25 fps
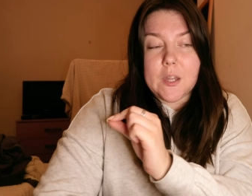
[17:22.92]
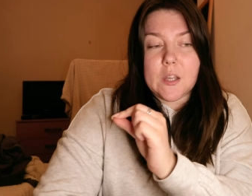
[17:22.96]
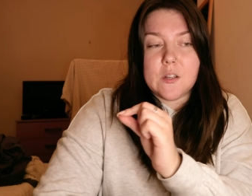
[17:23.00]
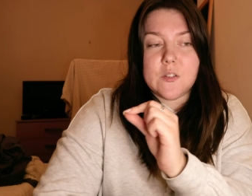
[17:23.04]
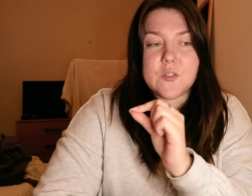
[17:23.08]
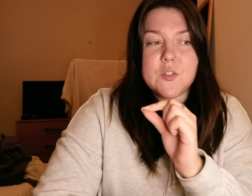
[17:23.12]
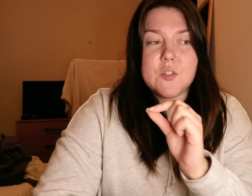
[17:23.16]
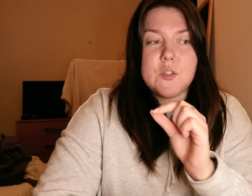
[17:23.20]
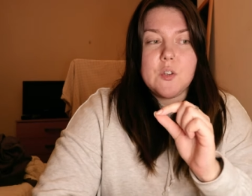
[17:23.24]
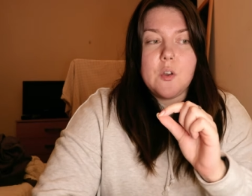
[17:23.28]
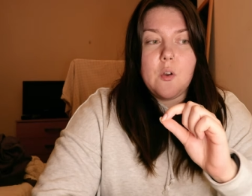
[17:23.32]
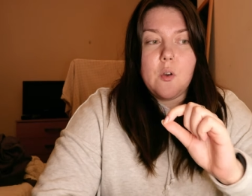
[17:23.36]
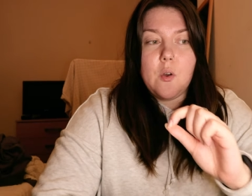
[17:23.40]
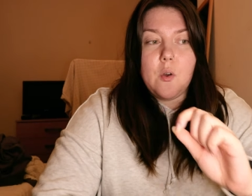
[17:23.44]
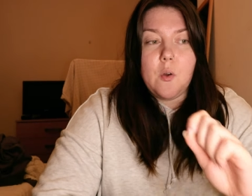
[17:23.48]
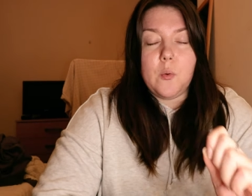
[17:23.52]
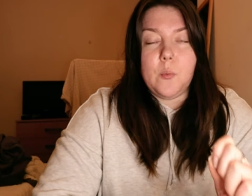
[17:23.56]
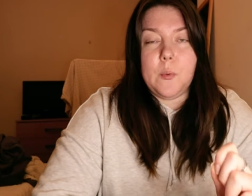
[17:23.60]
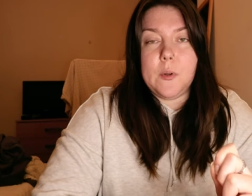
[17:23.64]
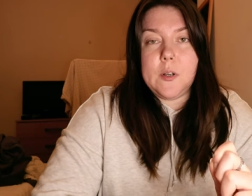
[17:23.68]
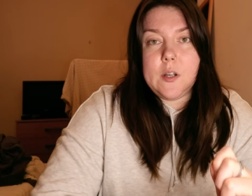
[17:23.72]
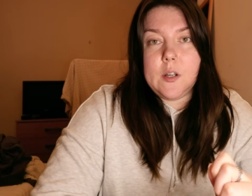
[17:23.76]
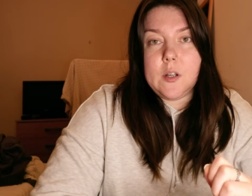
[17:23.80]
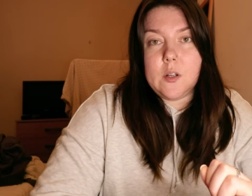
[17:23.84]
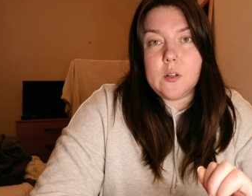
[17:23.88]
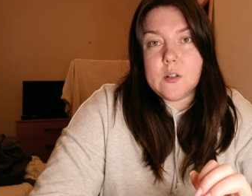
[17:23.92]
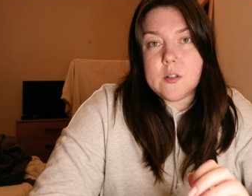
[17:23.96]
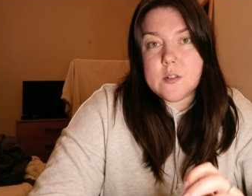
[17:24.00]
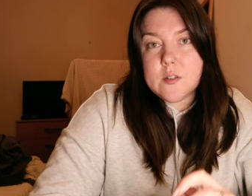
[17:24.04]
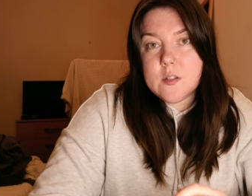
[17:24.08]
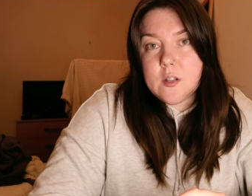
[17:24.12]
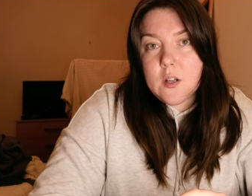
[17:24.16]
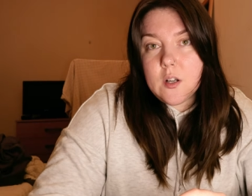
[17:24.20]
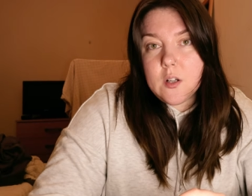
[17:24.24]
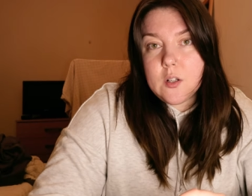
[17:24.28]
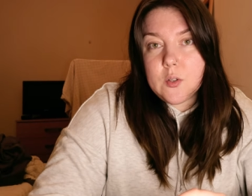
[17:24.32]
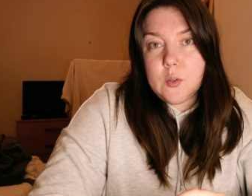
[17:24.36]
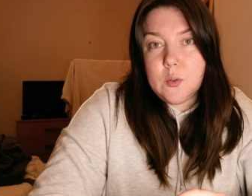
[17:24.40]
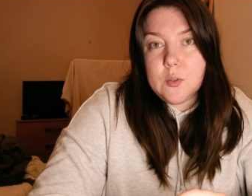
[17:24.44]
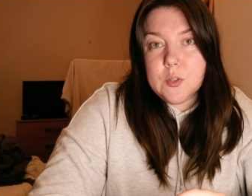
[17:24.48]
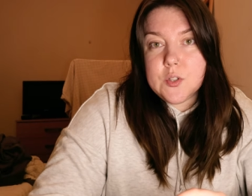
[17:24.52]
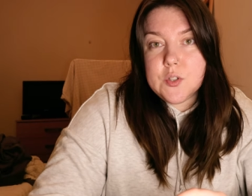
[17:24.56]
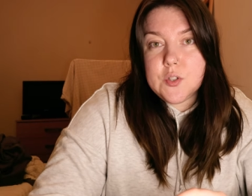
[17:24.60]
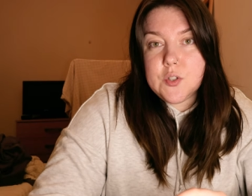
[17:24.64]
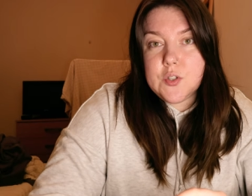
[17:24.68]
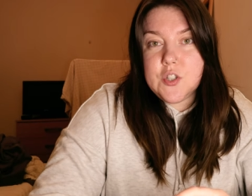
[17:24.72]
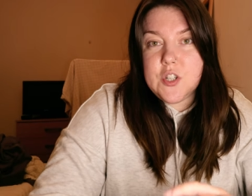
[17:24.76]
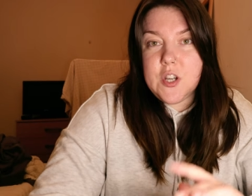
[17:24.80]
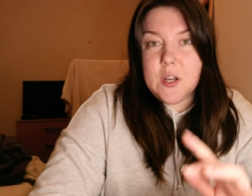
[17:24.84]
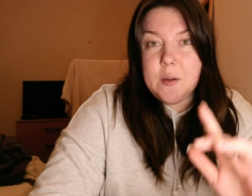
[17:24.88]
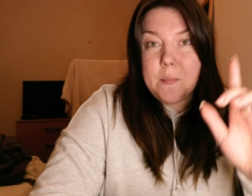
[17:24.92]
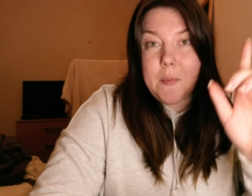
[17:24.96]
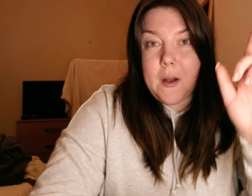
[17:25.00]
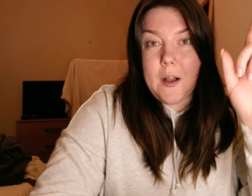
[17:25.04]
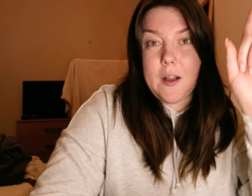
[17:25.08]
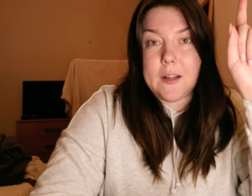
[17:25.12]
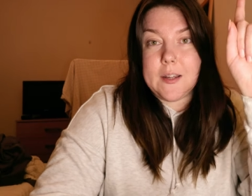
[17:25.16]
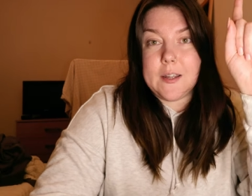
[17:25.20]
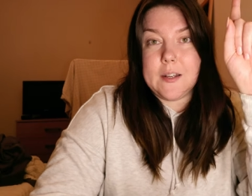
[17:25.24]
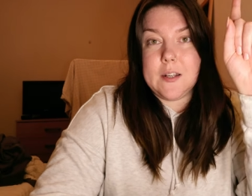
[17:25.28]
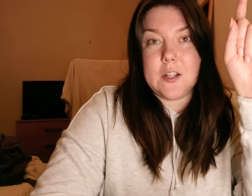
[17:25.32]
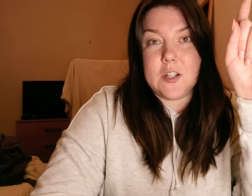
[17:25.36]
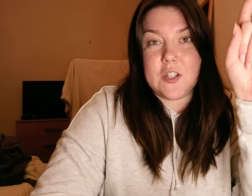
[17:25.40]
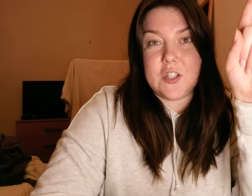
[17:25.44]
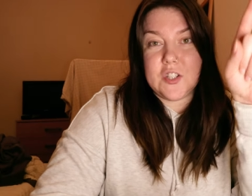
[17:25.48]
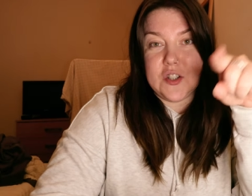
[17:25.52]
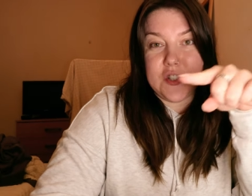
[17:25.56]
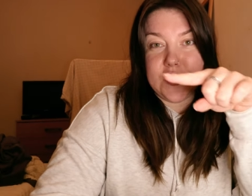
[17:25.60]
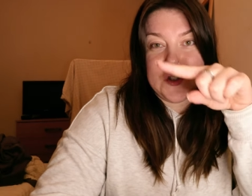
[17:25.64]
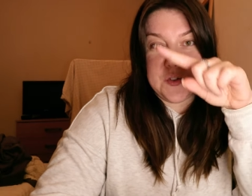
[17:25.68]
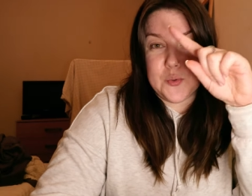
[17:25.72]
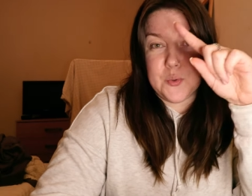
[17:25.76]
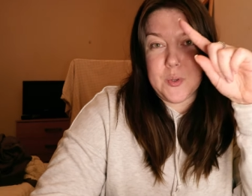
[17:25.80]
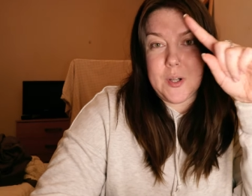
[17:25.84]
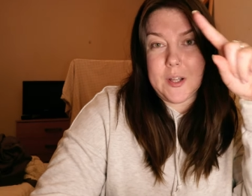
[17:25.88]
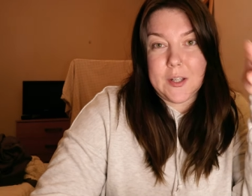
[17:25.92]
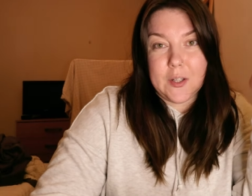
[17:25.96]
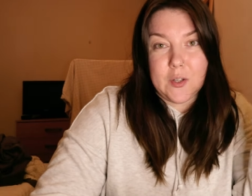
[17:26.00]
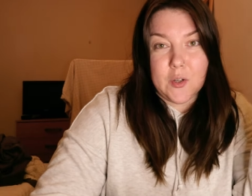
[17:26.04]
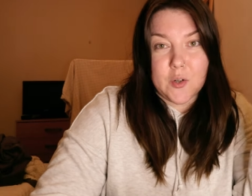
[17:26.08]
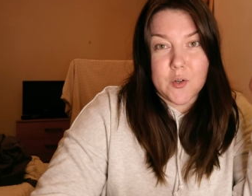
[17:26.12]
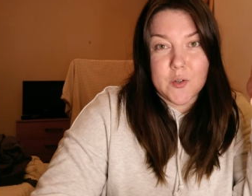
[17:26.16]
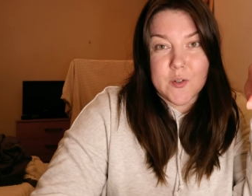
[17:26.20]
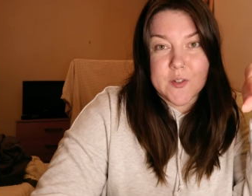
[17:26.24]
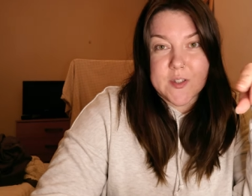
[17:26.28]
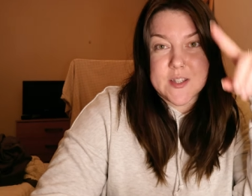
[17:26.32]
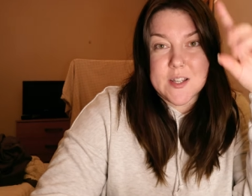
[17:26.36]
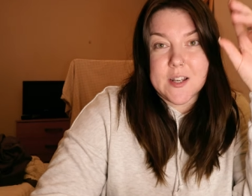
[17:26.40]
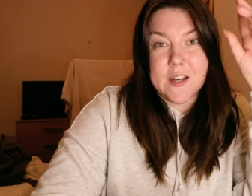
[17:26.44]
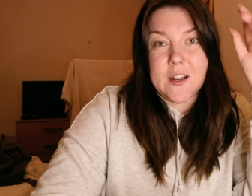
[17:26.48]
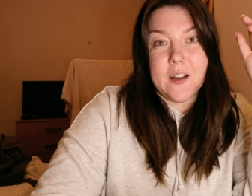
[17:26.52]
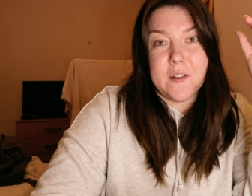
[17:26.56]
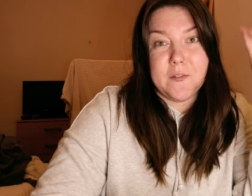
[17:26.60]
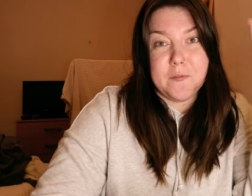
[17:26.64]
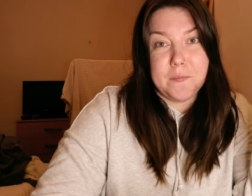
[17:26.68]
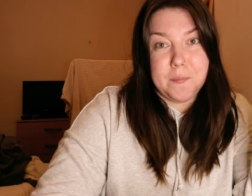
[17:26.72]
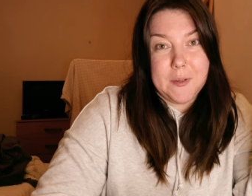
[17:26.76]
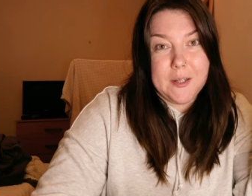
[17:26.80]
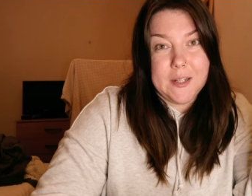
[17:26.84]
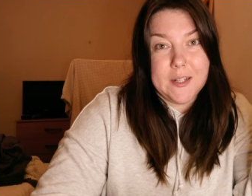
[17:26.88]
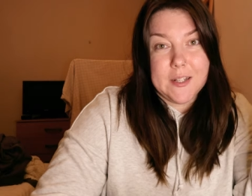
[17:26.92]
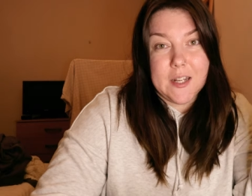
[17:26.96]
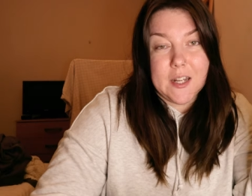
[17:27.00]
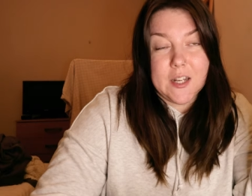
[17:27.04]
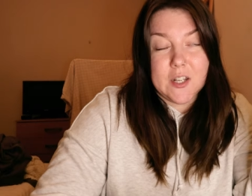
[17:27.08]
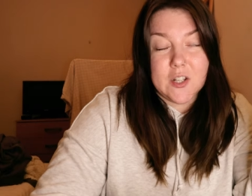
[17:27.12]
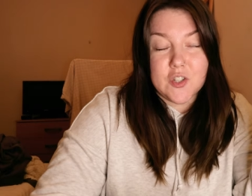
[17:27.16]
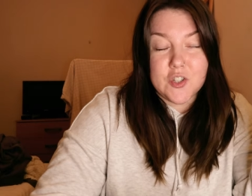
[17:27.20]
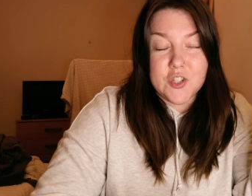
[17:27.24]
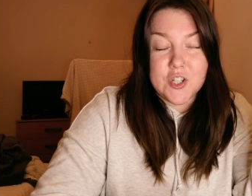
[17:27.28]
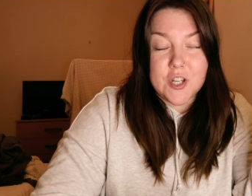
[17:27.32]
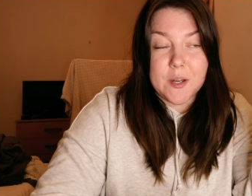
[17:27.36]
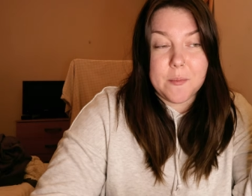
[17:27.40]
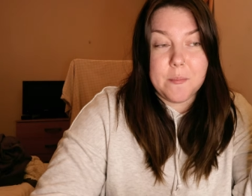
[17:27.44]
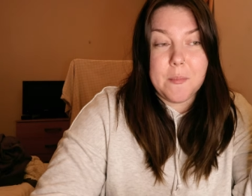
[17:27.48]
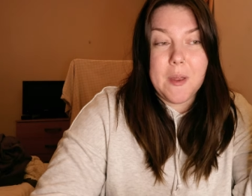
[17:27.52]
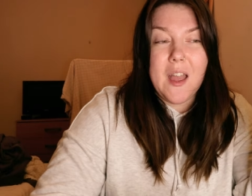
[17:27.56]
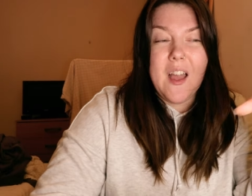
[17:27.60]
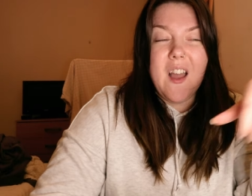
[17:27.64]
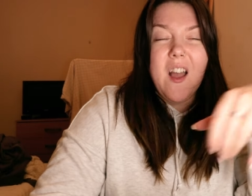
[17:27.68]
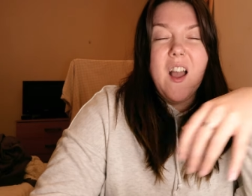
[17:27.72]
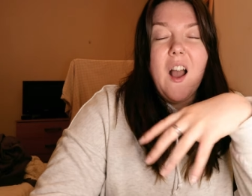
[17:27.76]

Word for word: So when I'm gonna start going to gym, I can actually do like crafts that I've been in a gym.